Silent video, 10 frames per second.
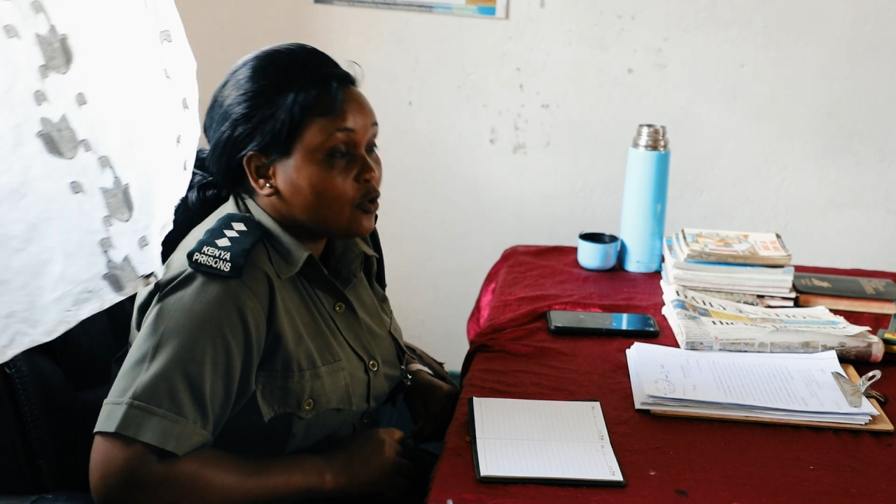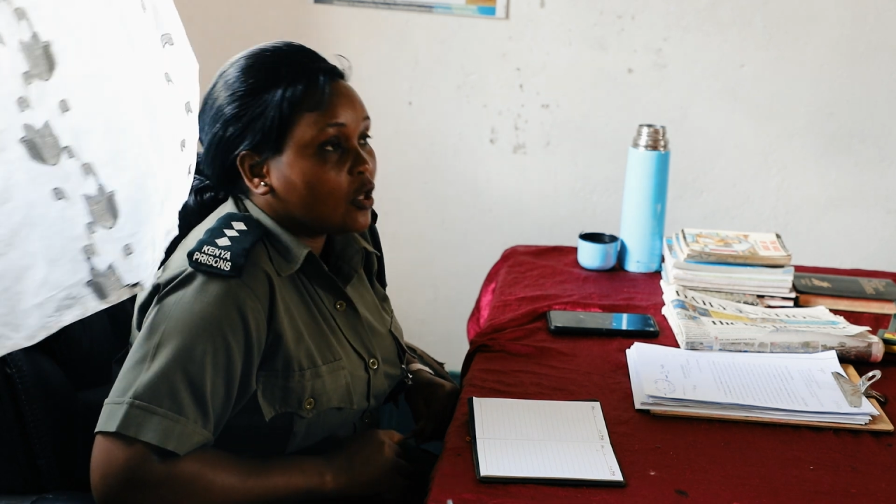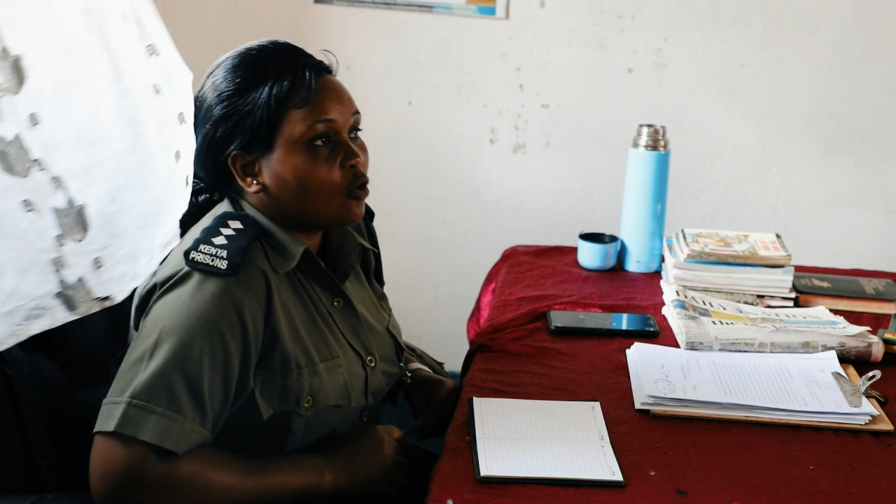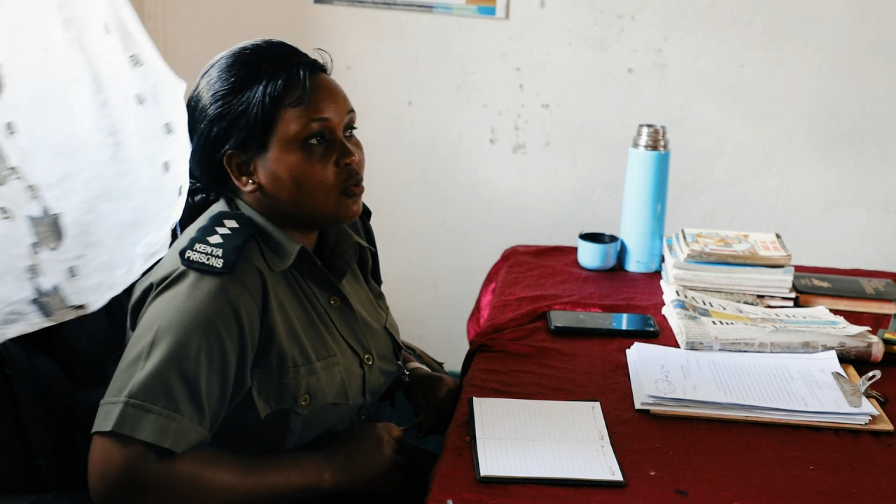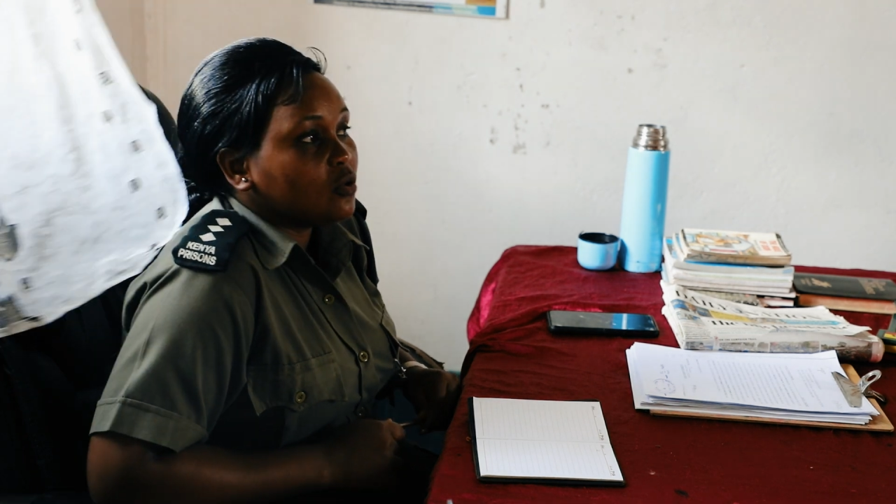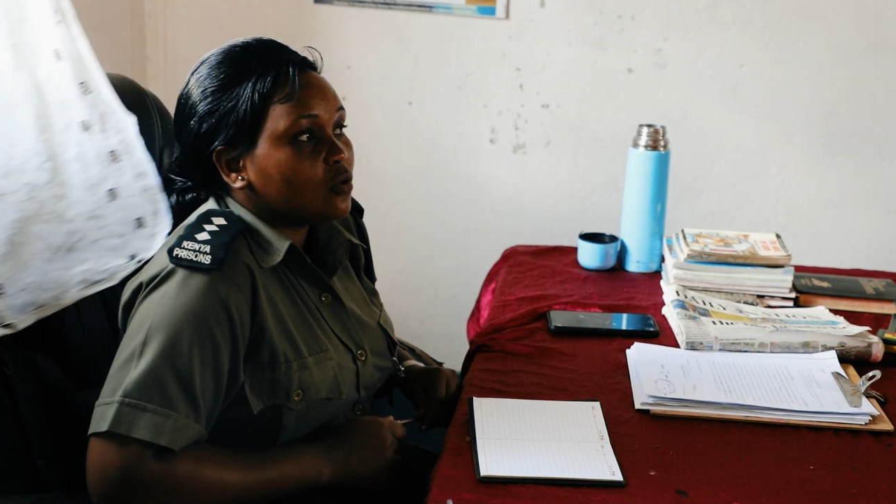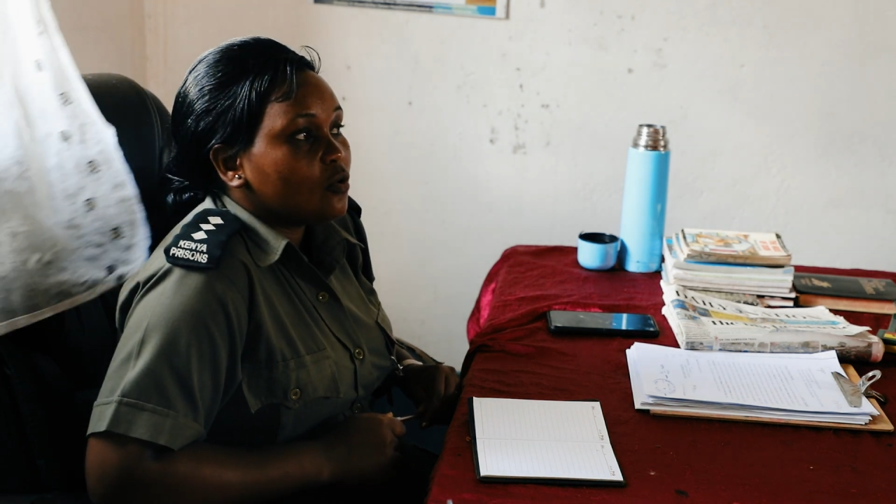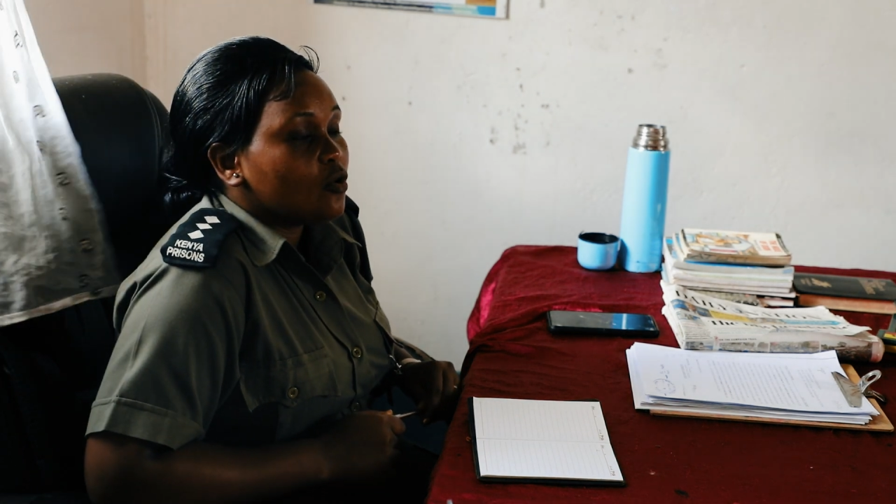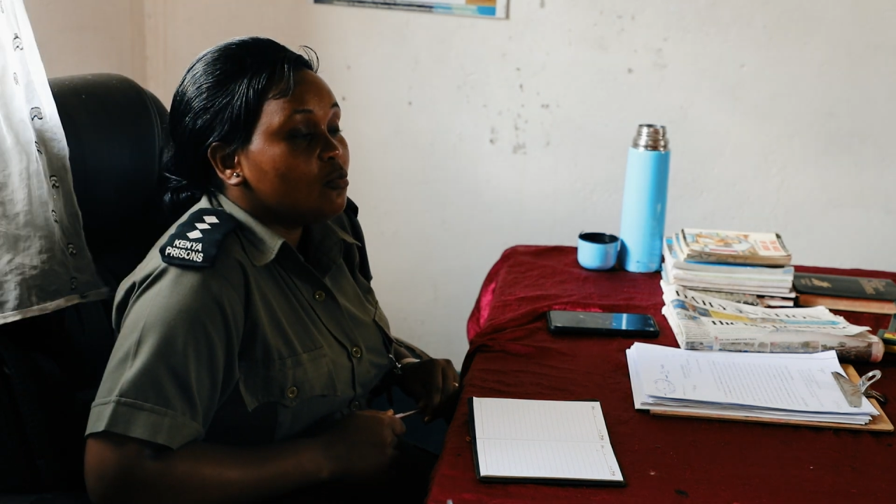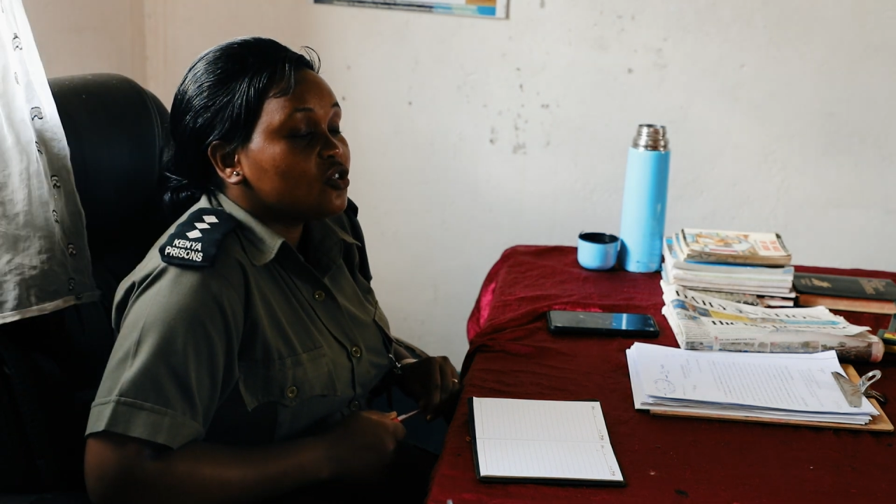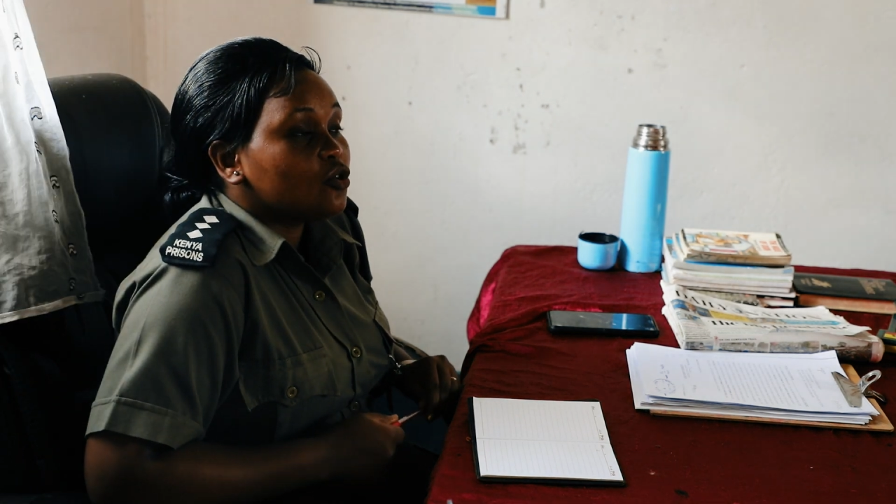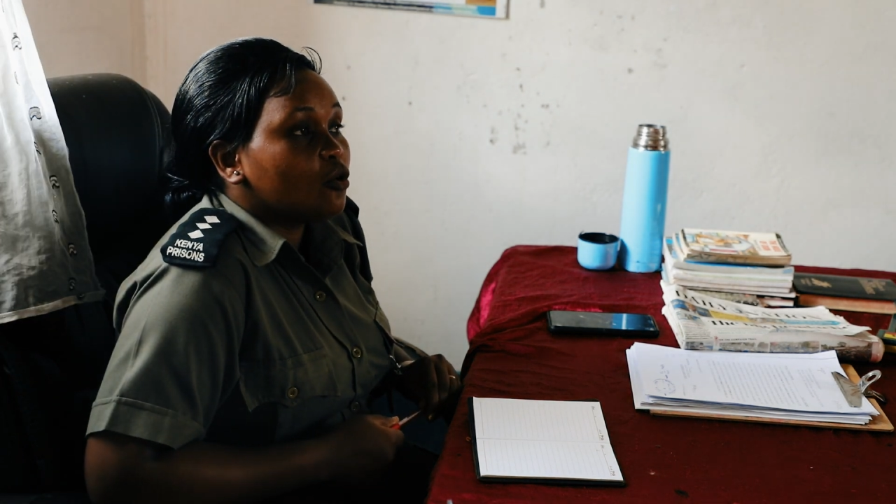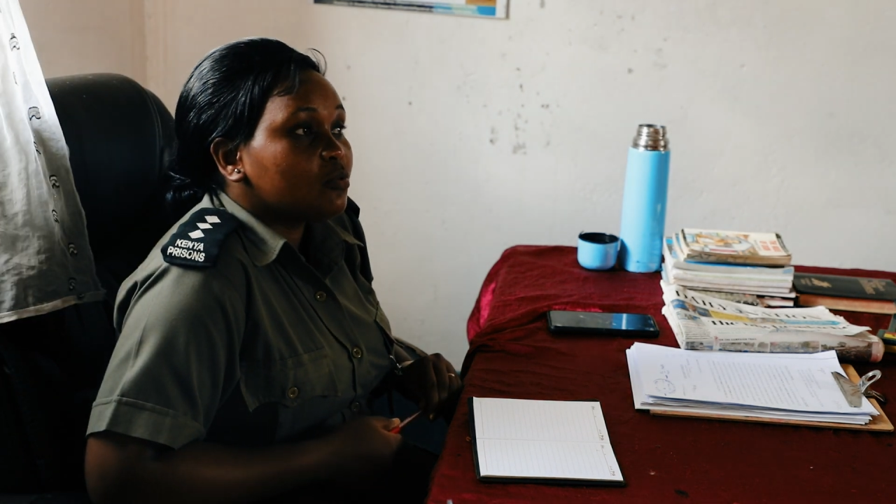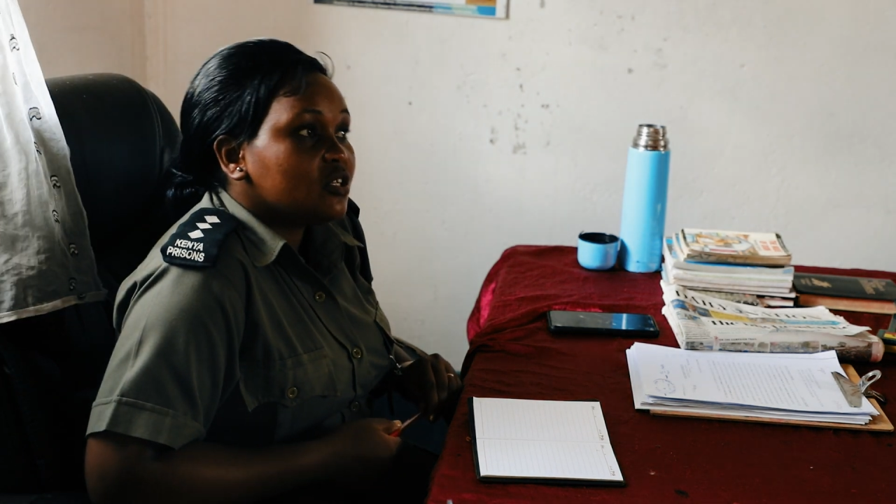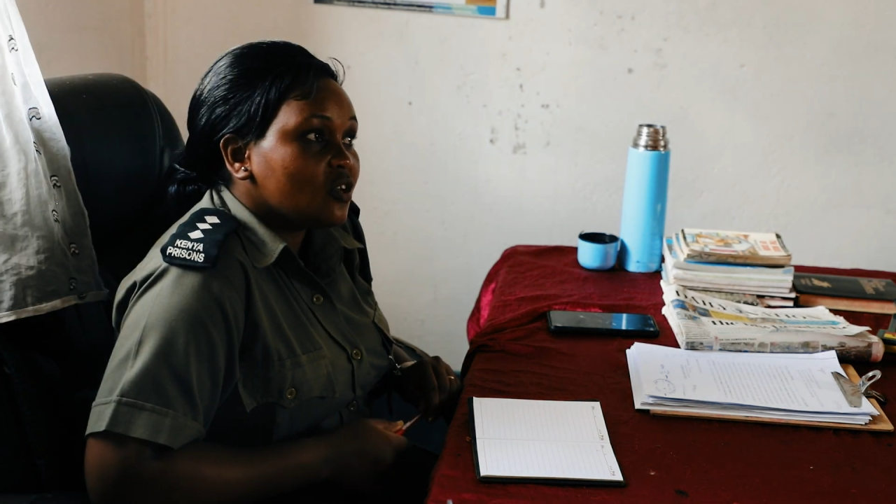the Commissioner
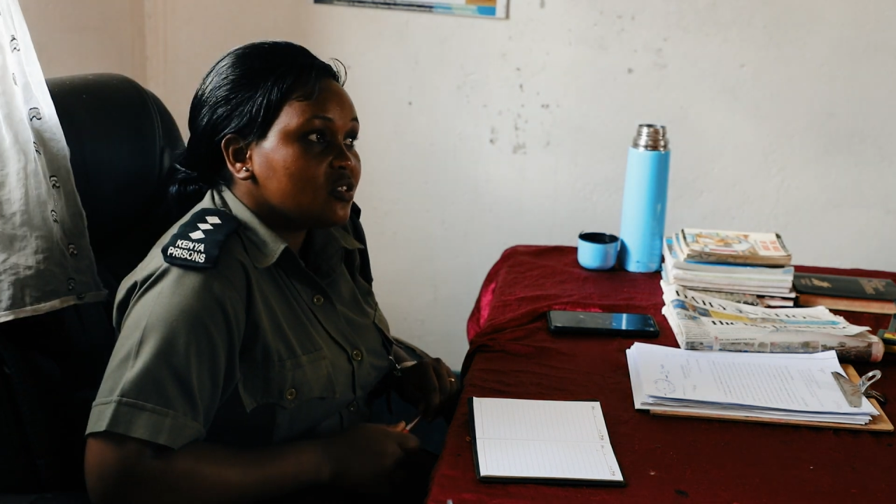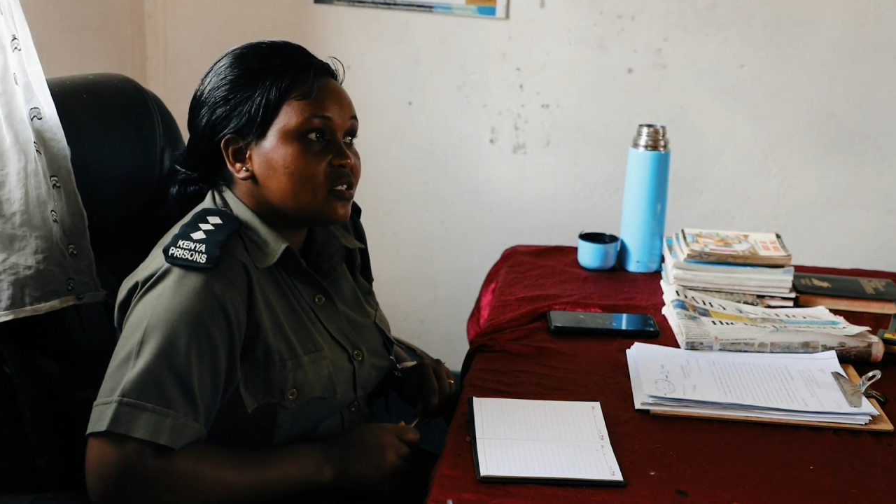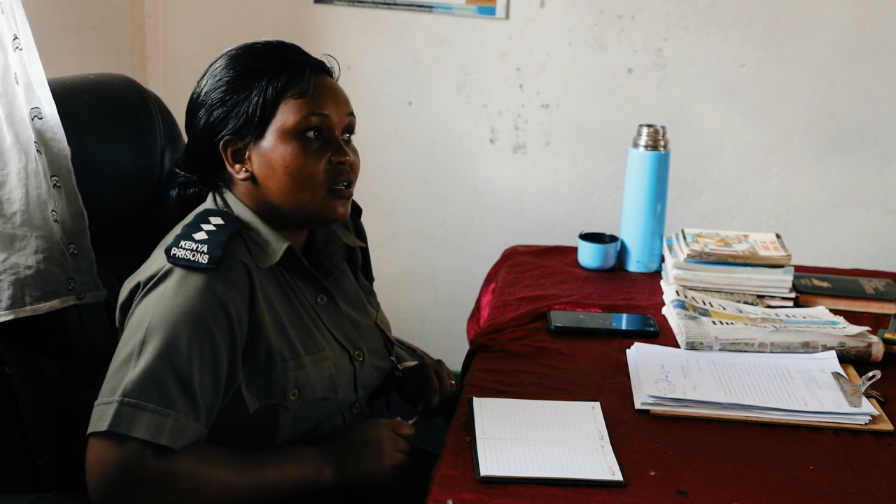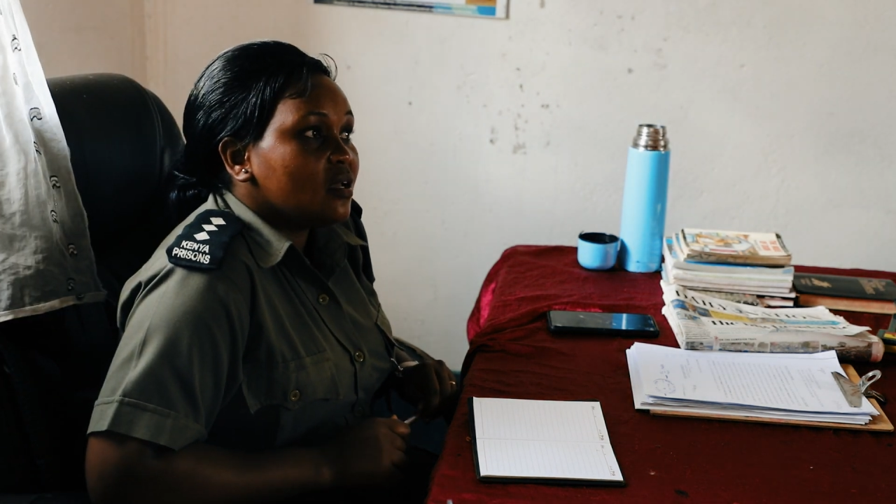of Prisons,